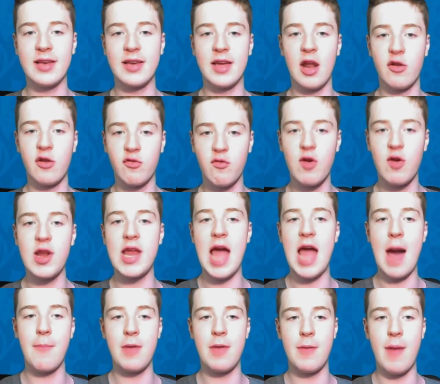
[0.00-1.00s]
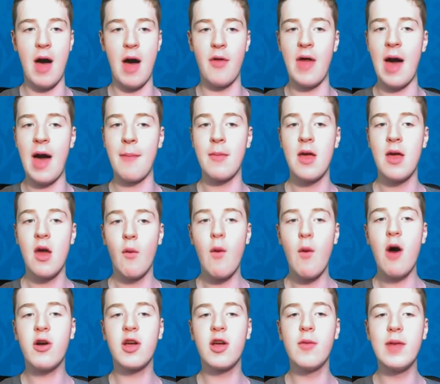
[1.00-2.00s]
and I was really happy about that.
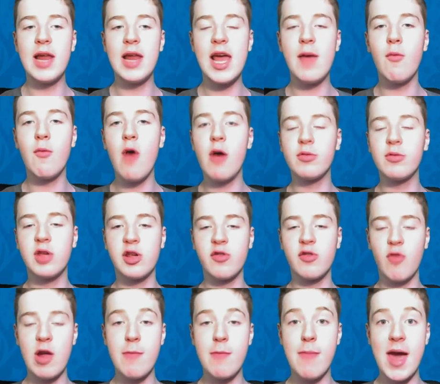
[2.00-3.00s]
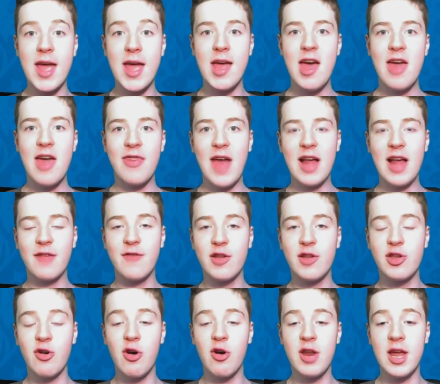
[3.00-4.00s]
Welcome Liam, welcome to stream, mate. Thanks for
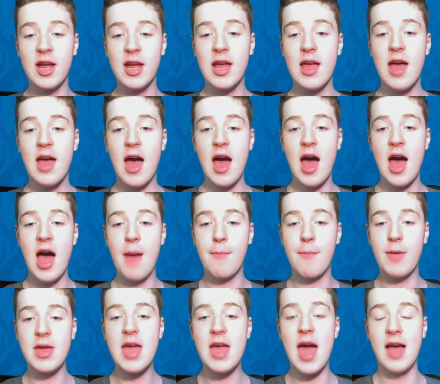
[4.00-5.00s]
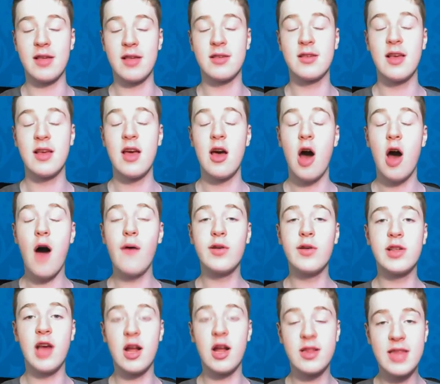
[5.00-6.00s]
joining. But yes,
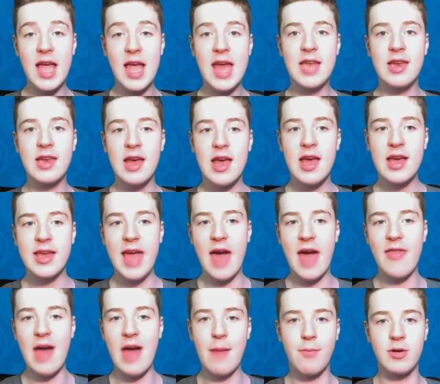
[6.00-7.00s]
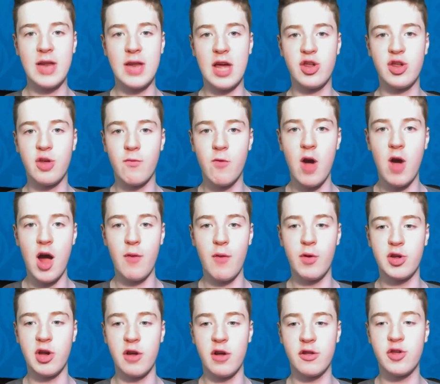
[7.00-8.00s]
obviously I did get that prediction right,
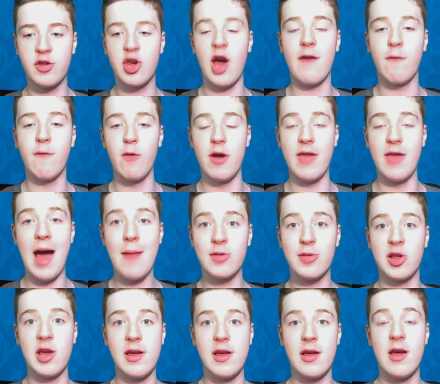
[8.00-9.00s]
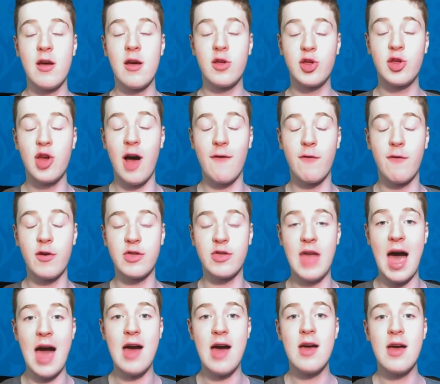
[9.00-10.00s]
which I was chuffed with, absolutely chuffed with
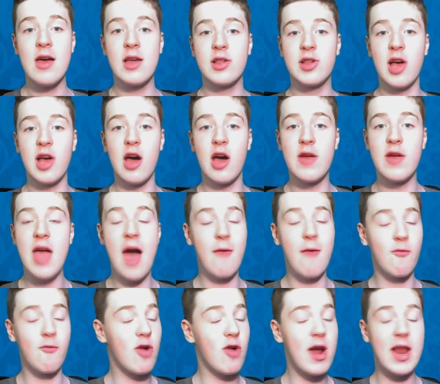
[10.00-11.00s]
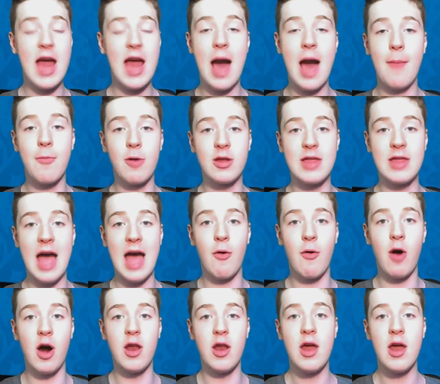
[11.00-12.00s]
that. So yeah, I'm really happy with that
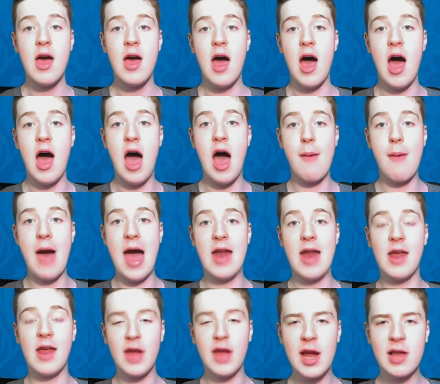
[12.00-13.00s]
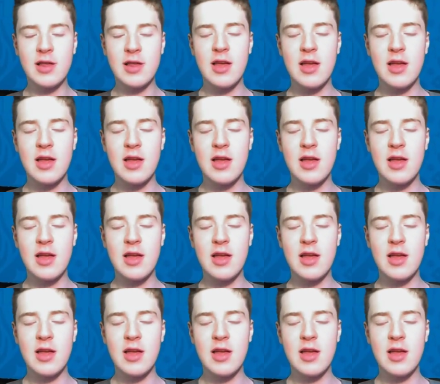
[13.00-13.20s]
one. And I think